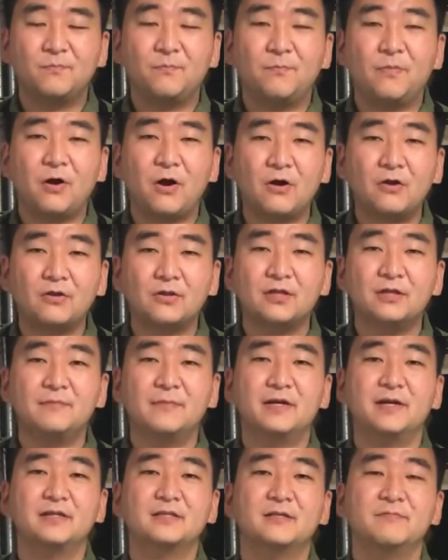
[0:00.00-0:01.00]
partly
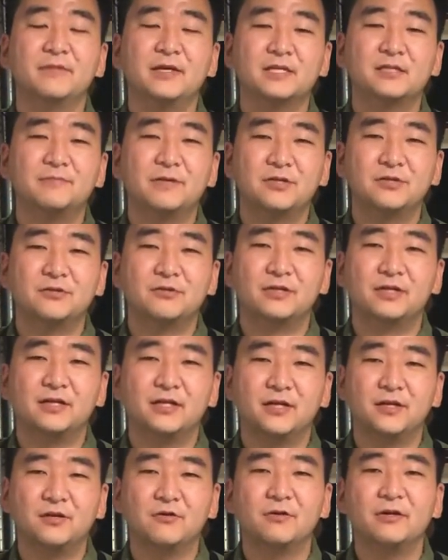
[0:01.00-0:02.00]
because it makes
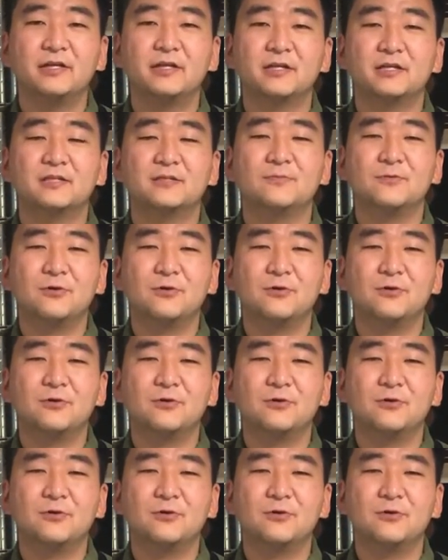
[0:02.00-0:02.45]
measuring ingredients